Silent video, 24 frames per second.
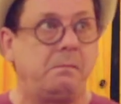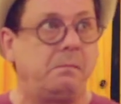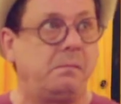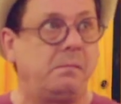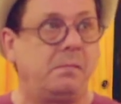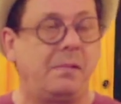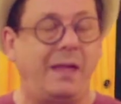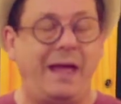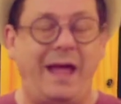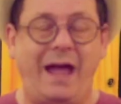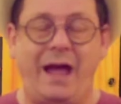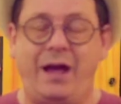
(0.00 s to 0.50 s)

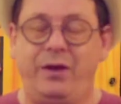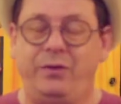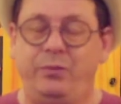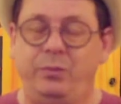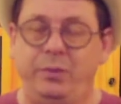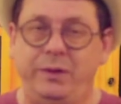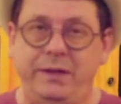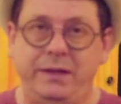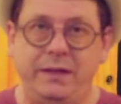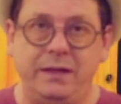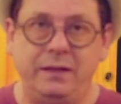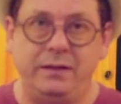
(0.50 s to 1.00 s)
How do we
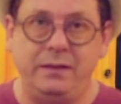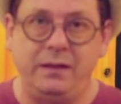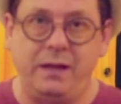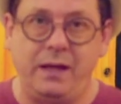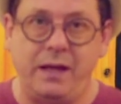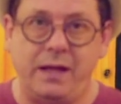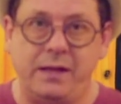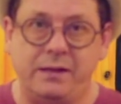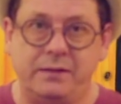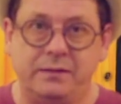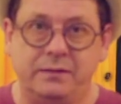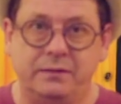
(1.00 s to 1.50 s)
get
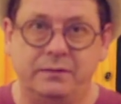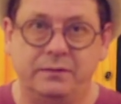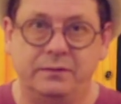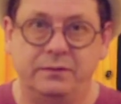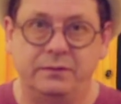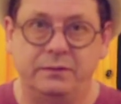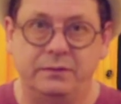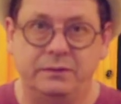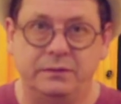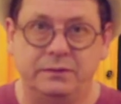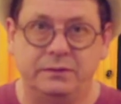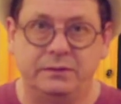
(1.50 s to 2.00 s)
that?
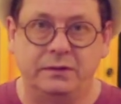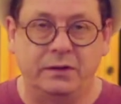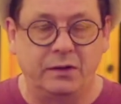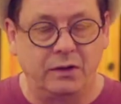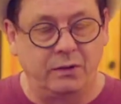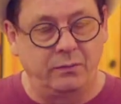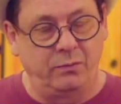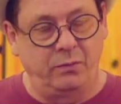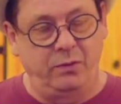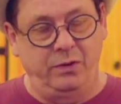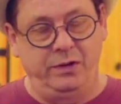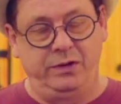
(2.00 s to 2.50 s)

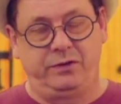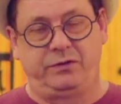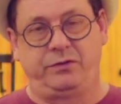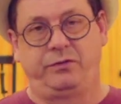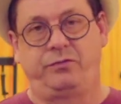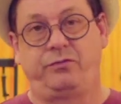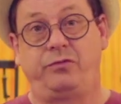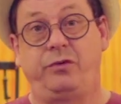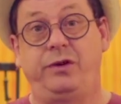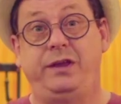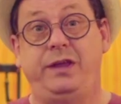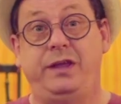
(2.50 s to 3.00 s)
Well, it's a
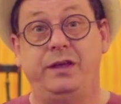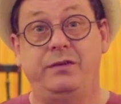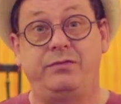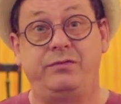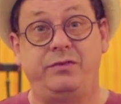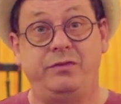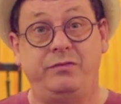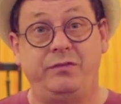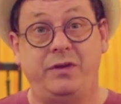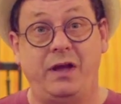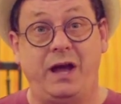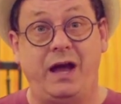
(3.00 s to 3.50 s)
free gift of
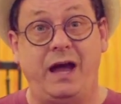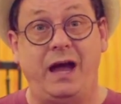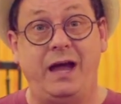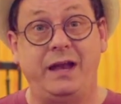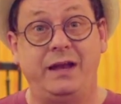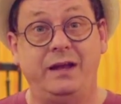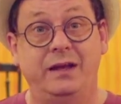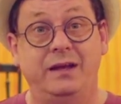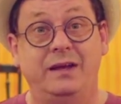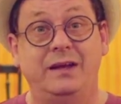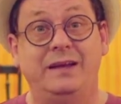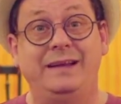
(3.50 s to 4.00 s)
God.
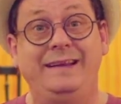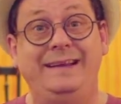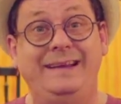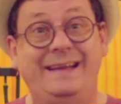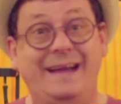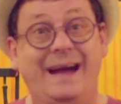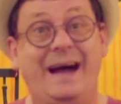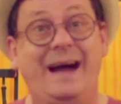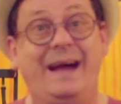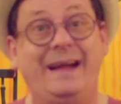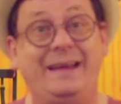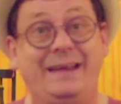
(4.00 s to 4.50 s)

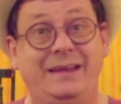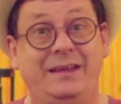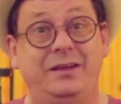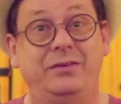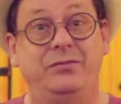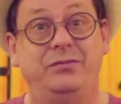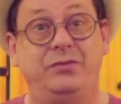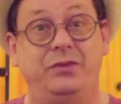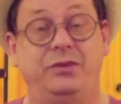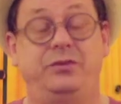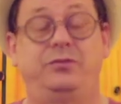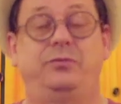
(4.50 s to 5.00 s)
God gives
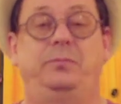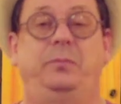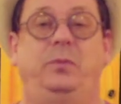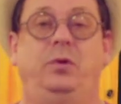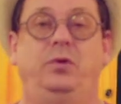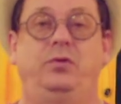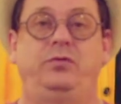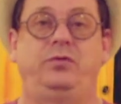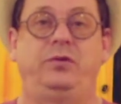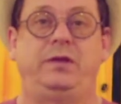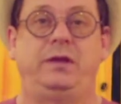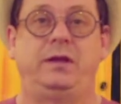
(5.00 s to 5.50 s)
us
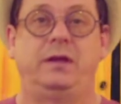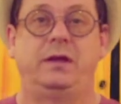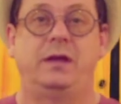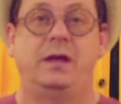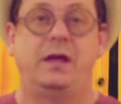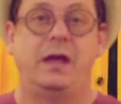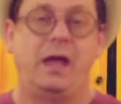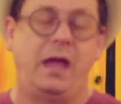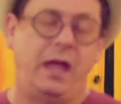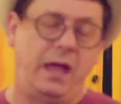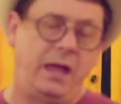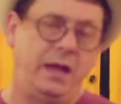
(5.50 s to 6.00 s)
mercy,
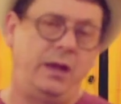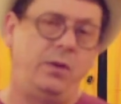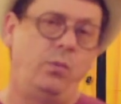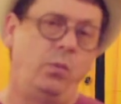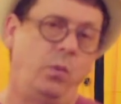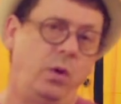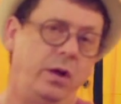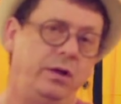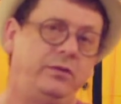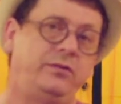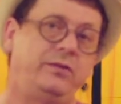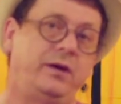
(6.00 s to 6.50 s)
and He
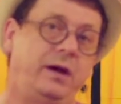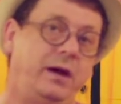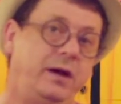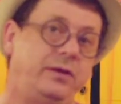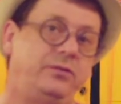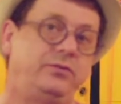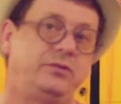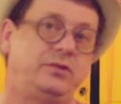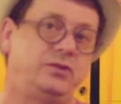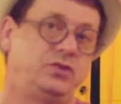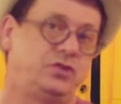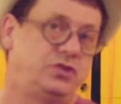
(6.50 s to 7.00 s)
wants us
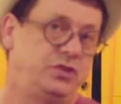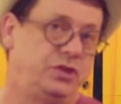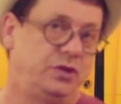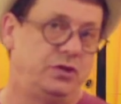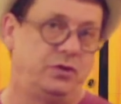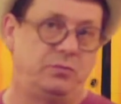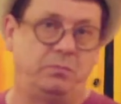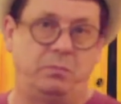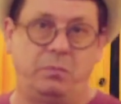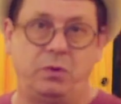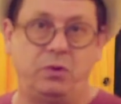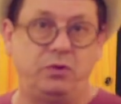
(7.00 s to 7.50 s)
to share
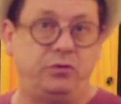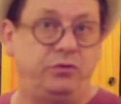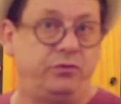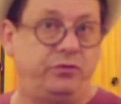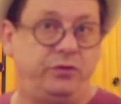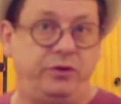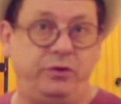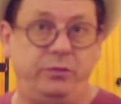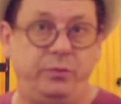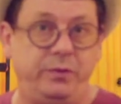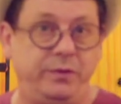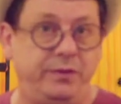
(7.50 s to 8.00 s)
mercy
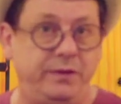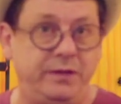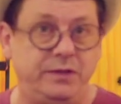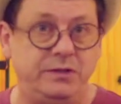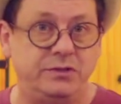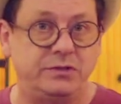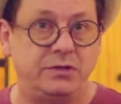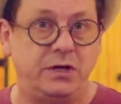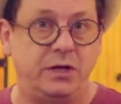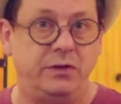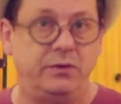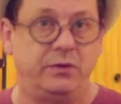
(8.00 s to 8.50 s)
with each
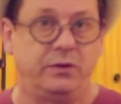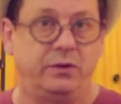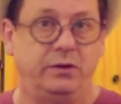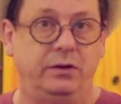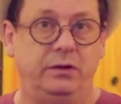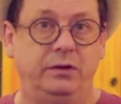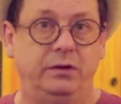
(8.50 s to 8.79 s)
other.